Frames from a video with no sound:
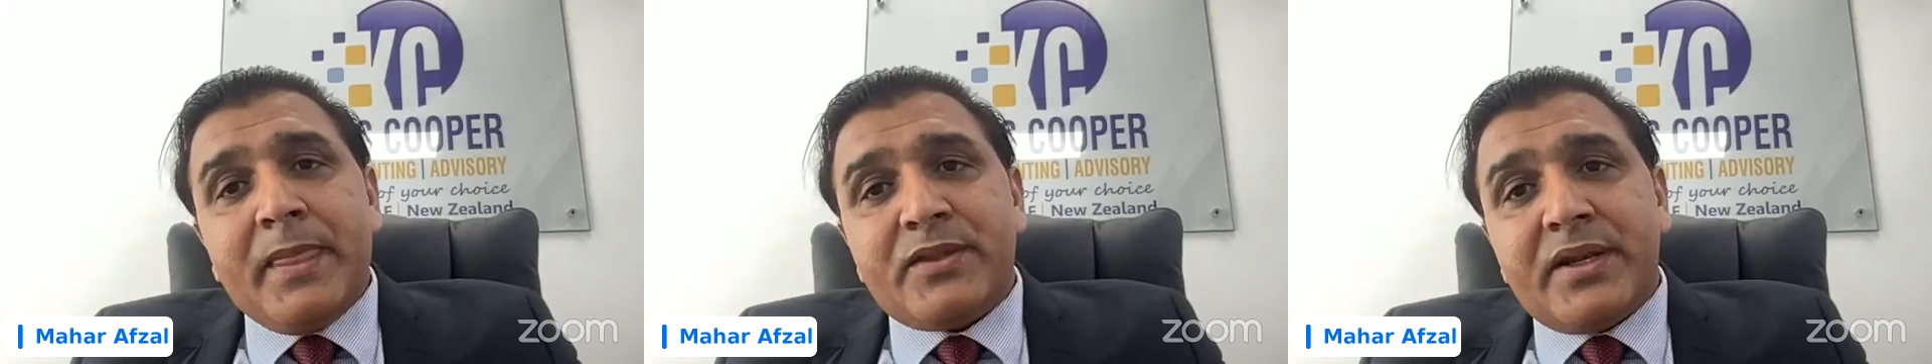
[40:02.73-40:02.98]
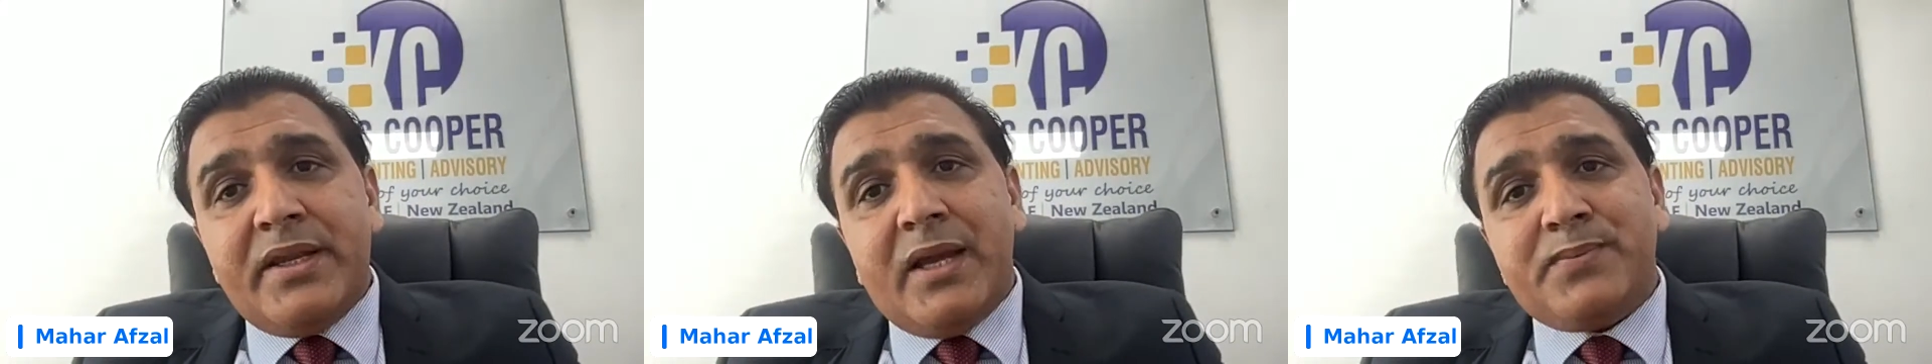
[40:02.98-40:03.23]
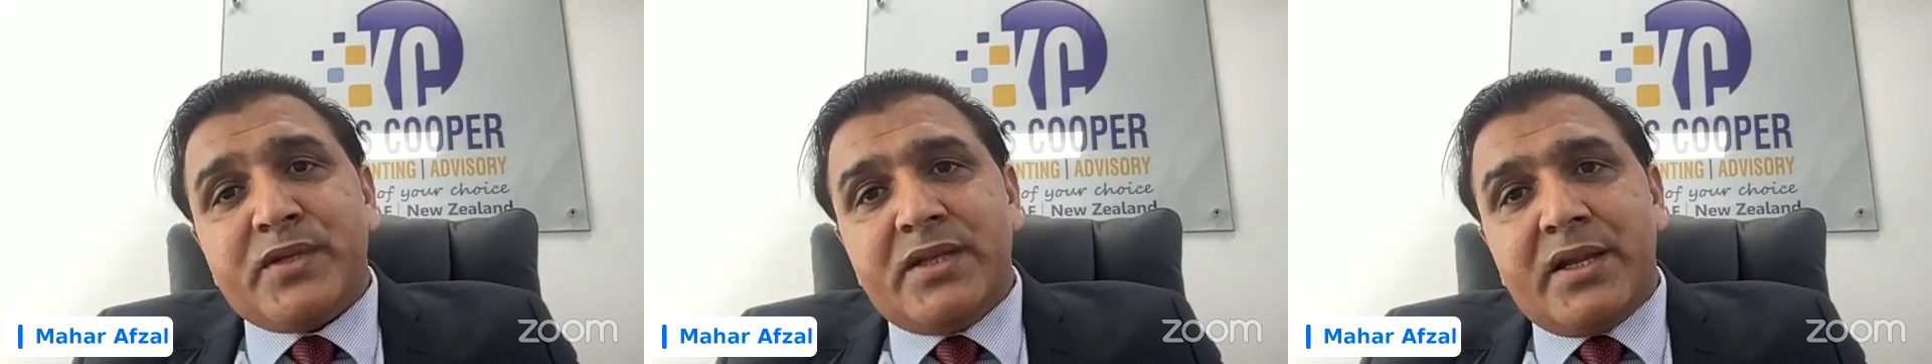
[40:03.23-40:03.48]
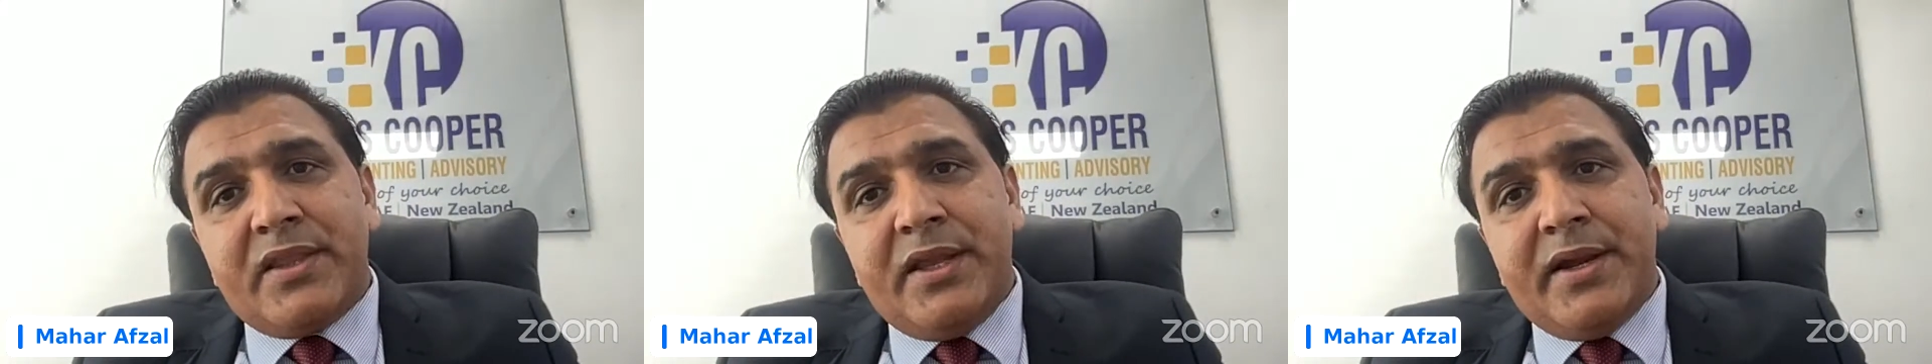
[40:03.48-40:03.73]
Three
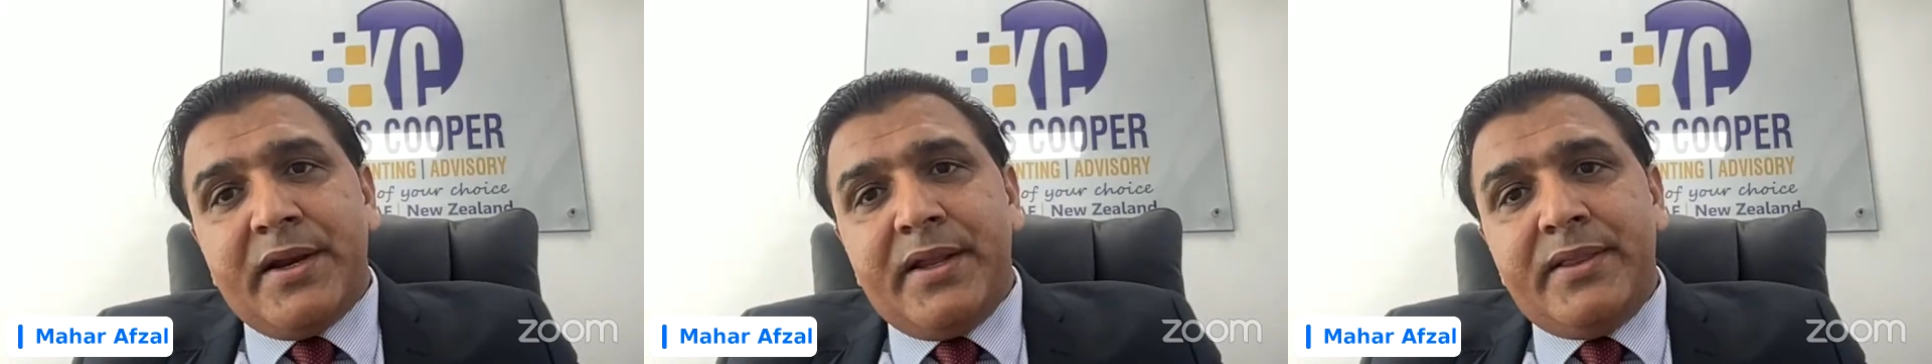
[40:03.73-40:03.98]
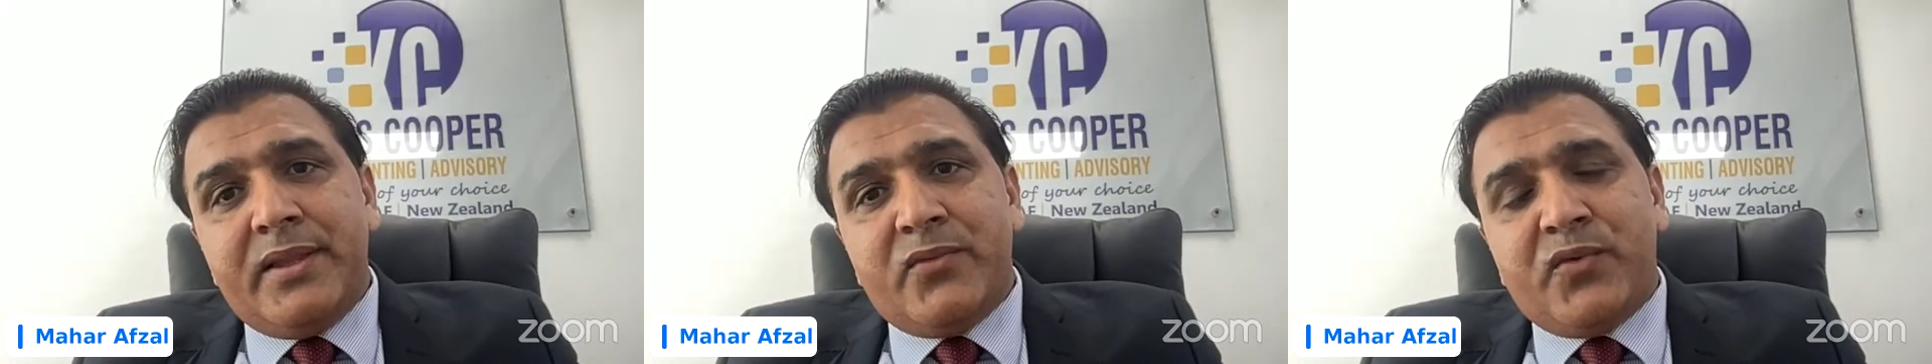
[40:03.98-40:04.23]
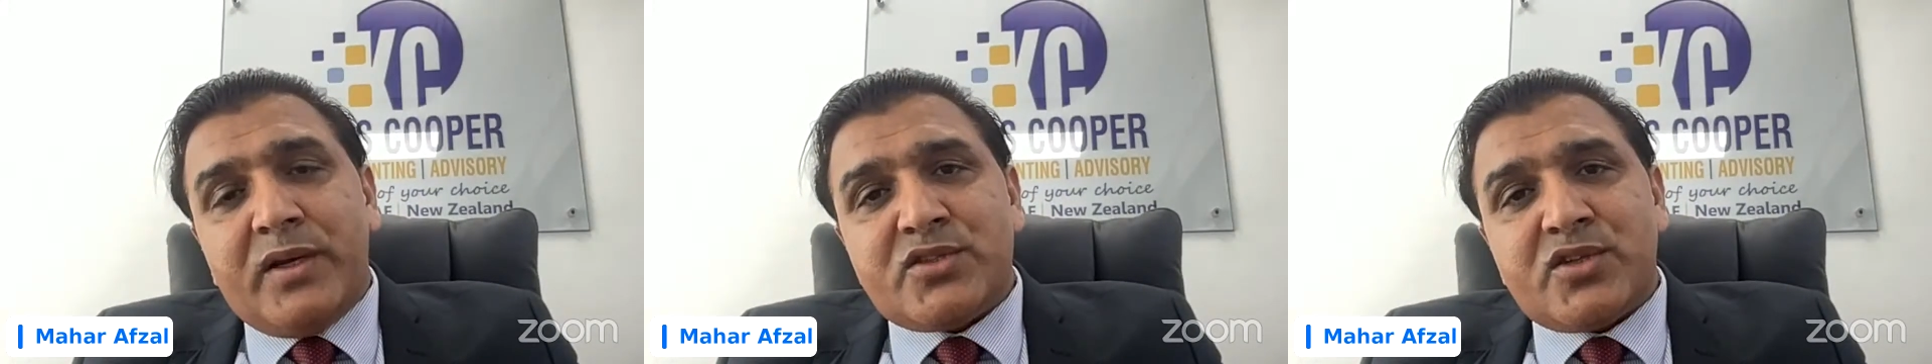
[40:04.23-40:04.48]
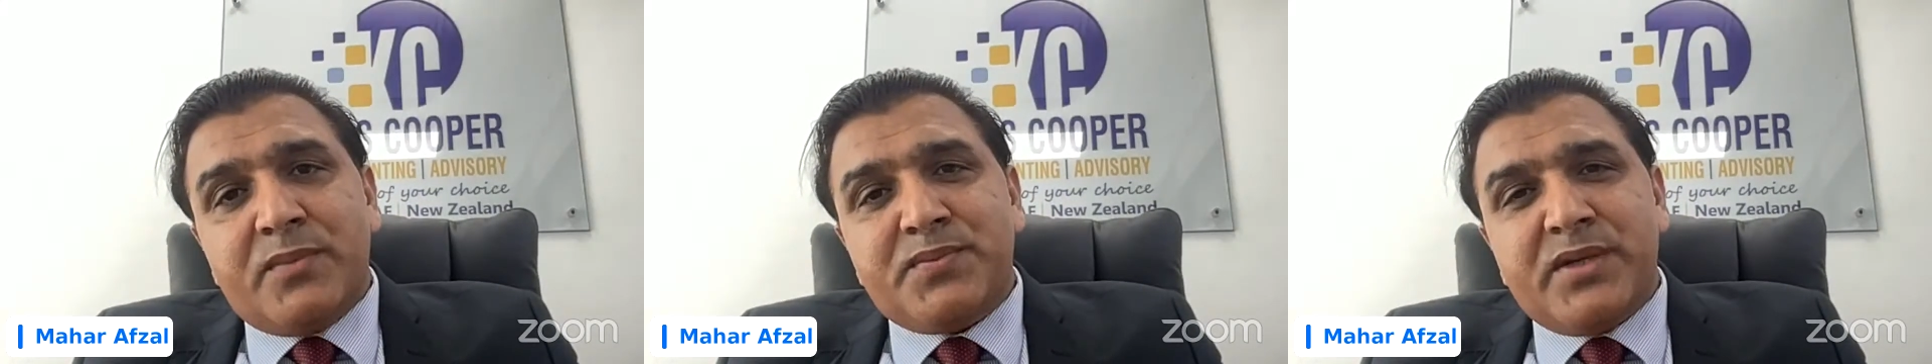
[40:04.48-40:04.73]
options are there. In the
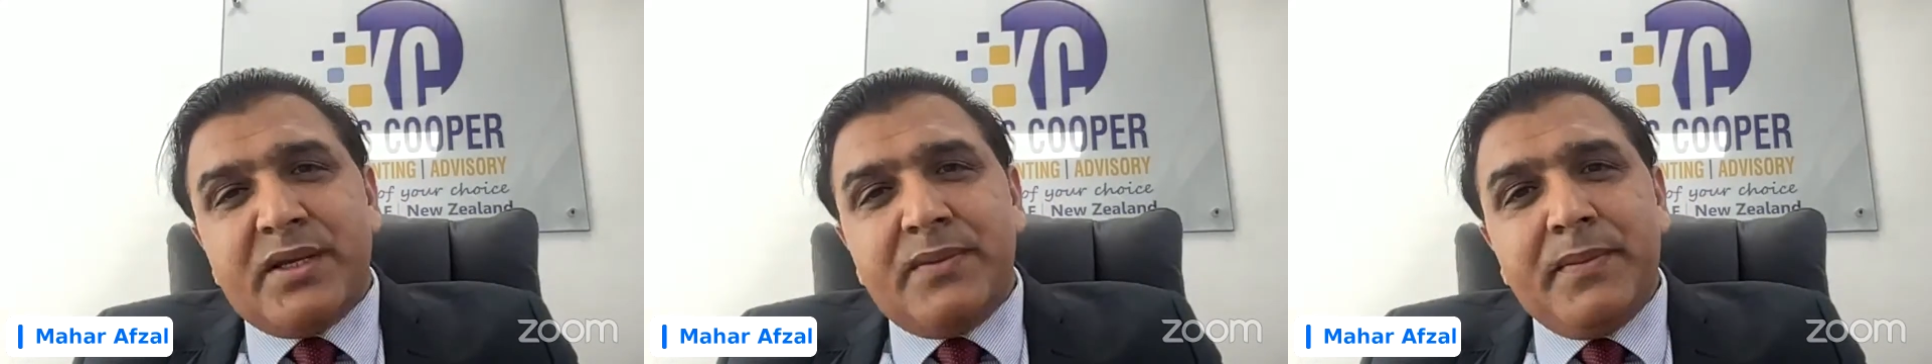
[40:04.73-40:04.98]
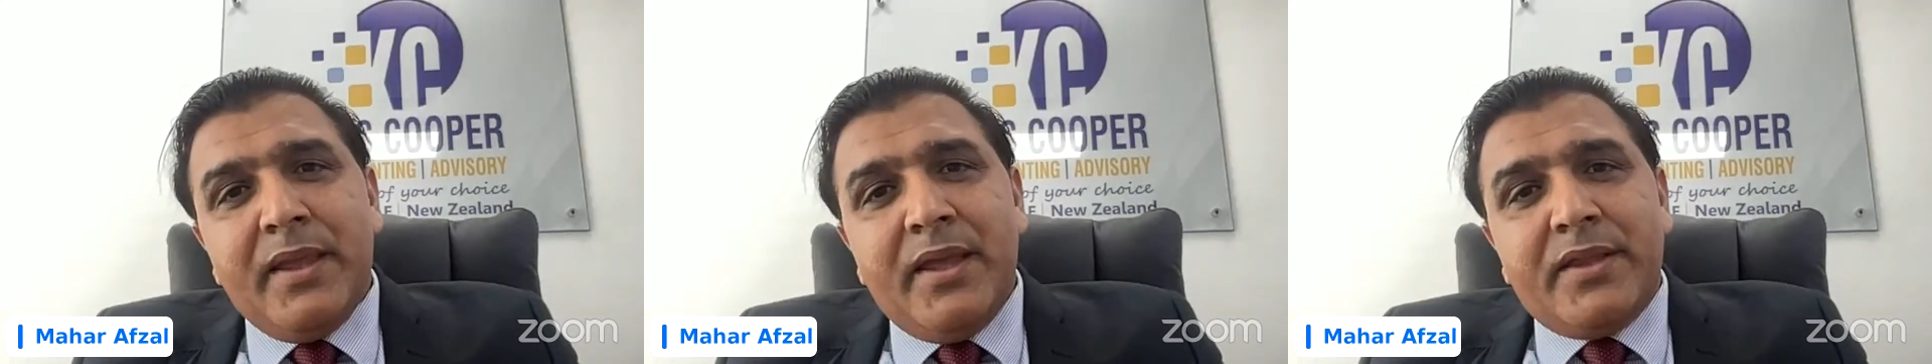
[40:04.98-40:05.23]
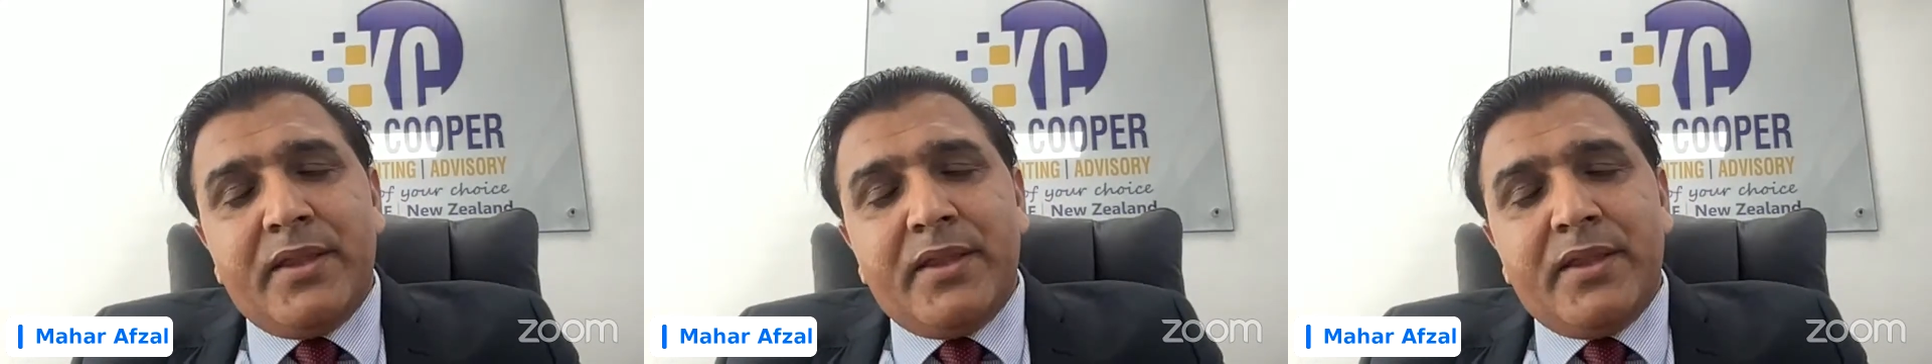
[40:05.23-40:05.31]
first option,